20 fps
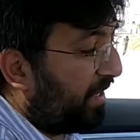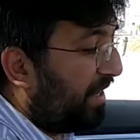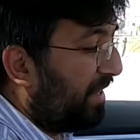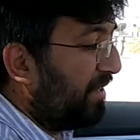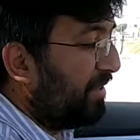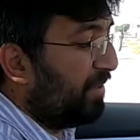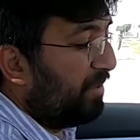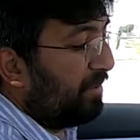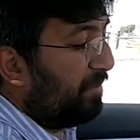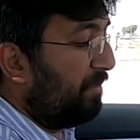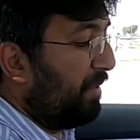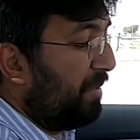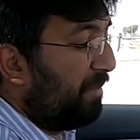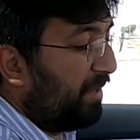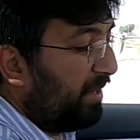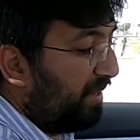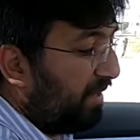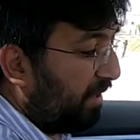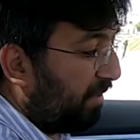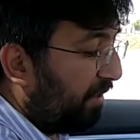I don't know,
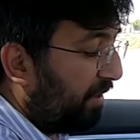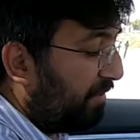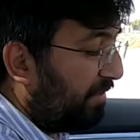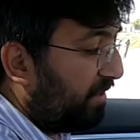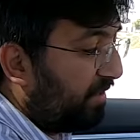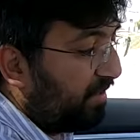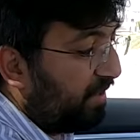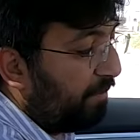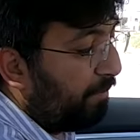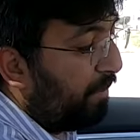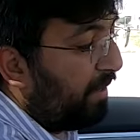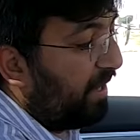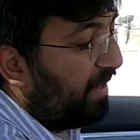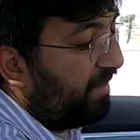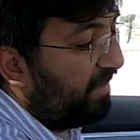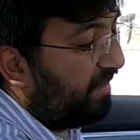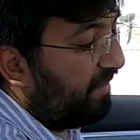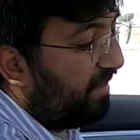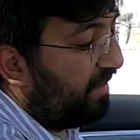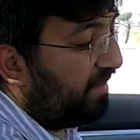maybe they could have just
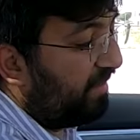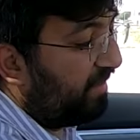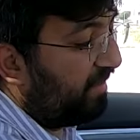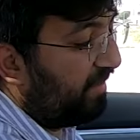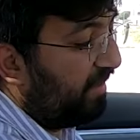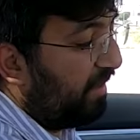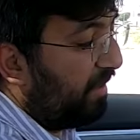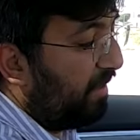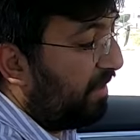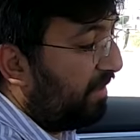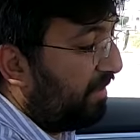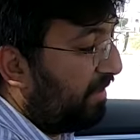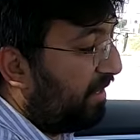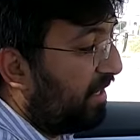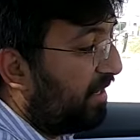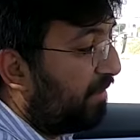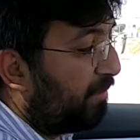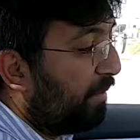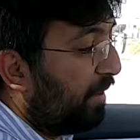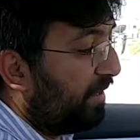replaced these
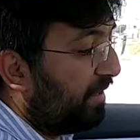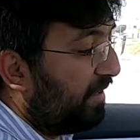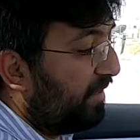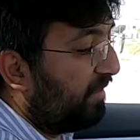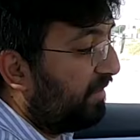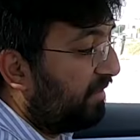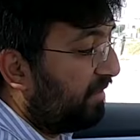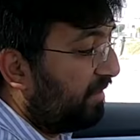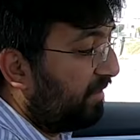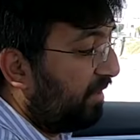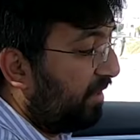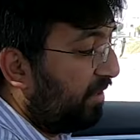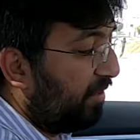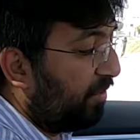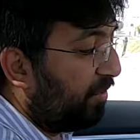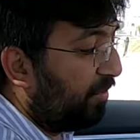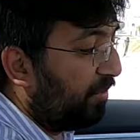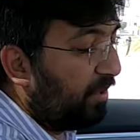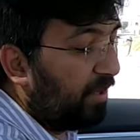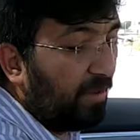buttons
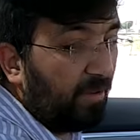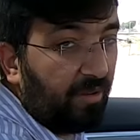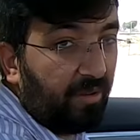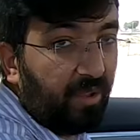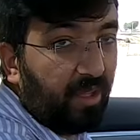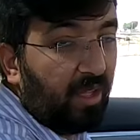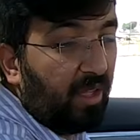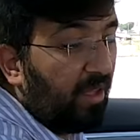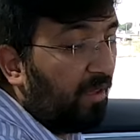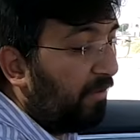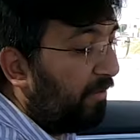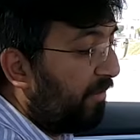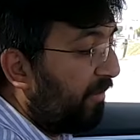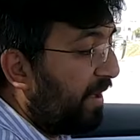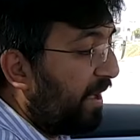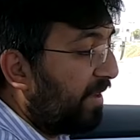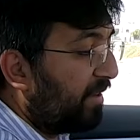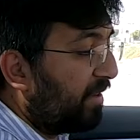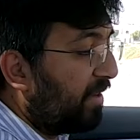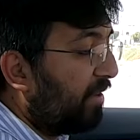into the
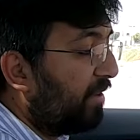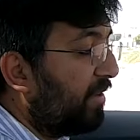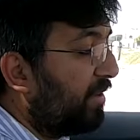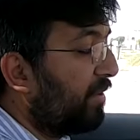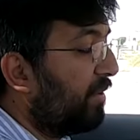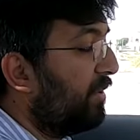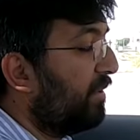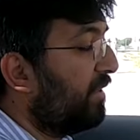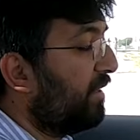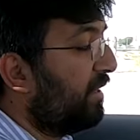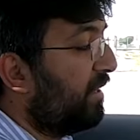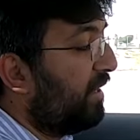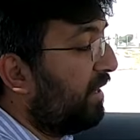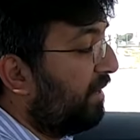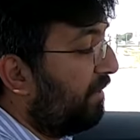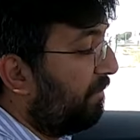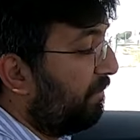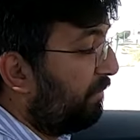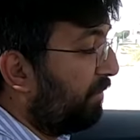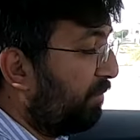fan controls and
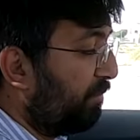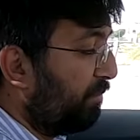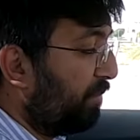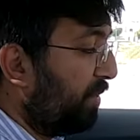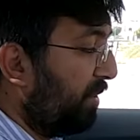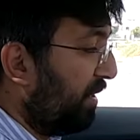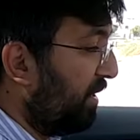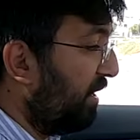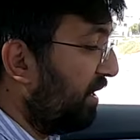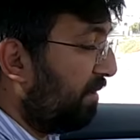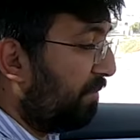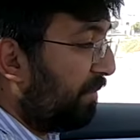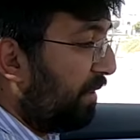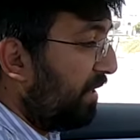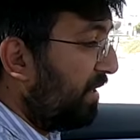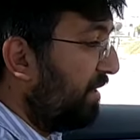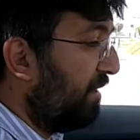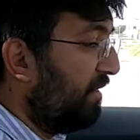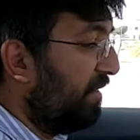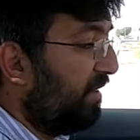then put these
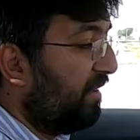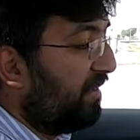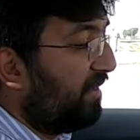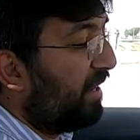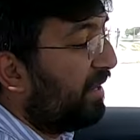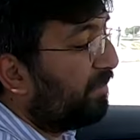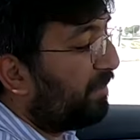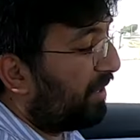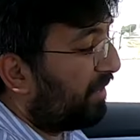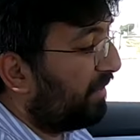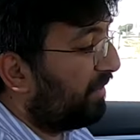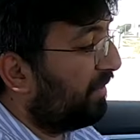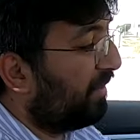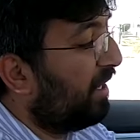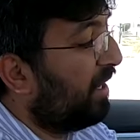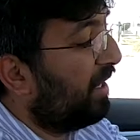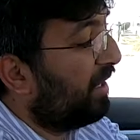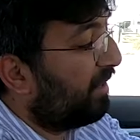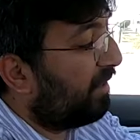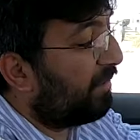buttons inside, because
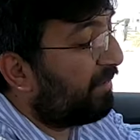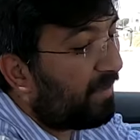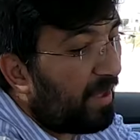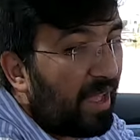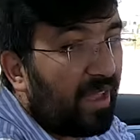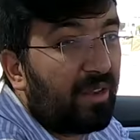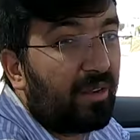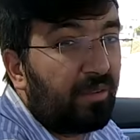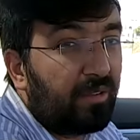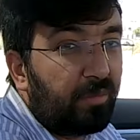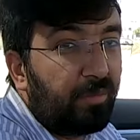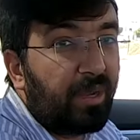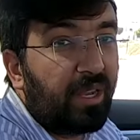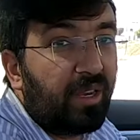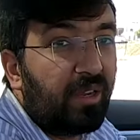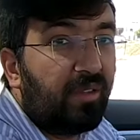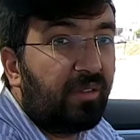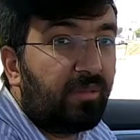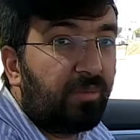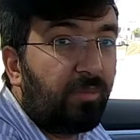the fan
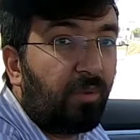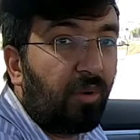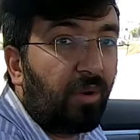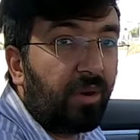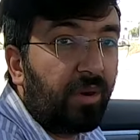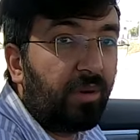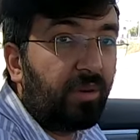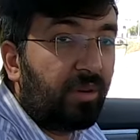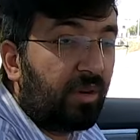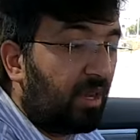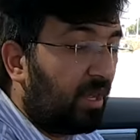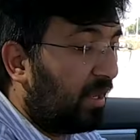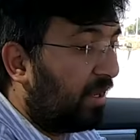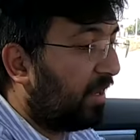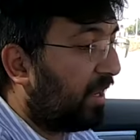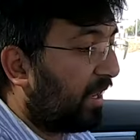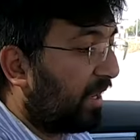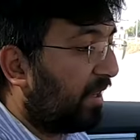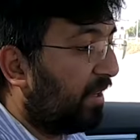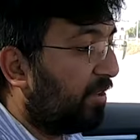speed is more
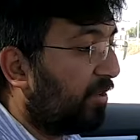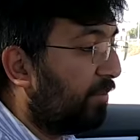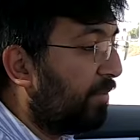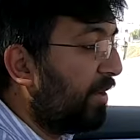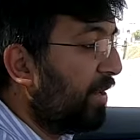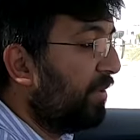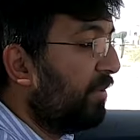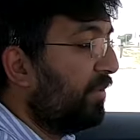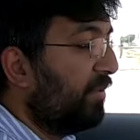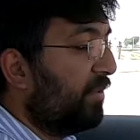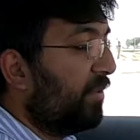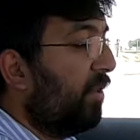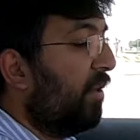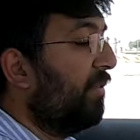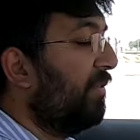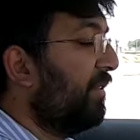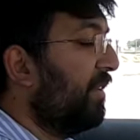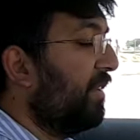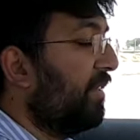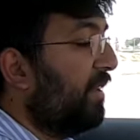likely to be used
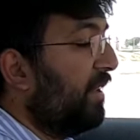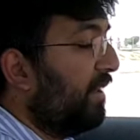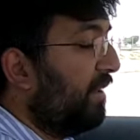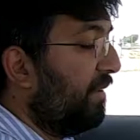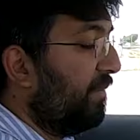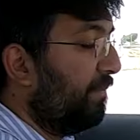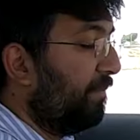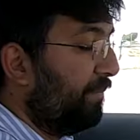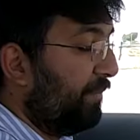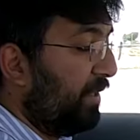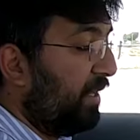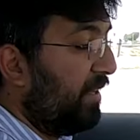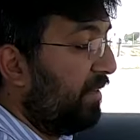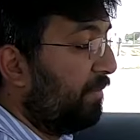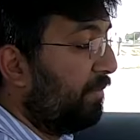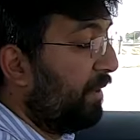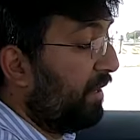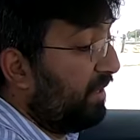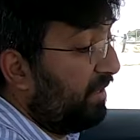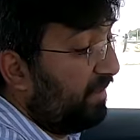often than these
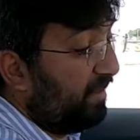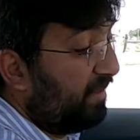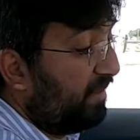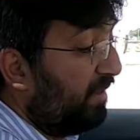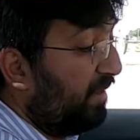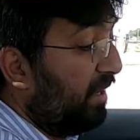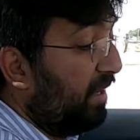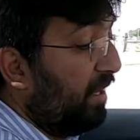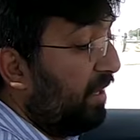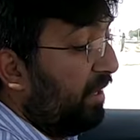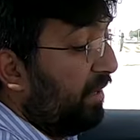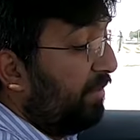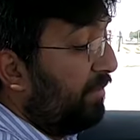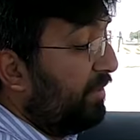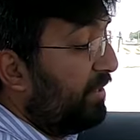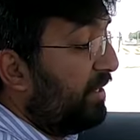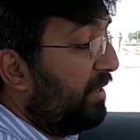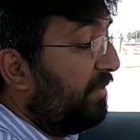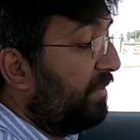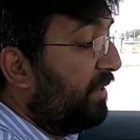buttons,
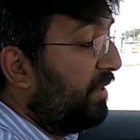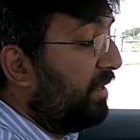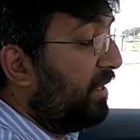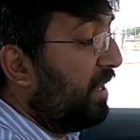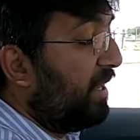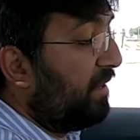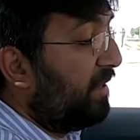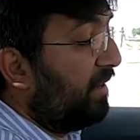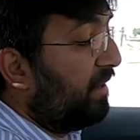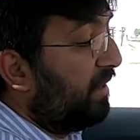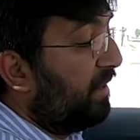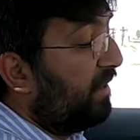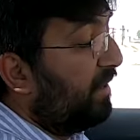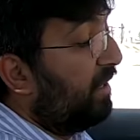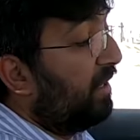whichever that are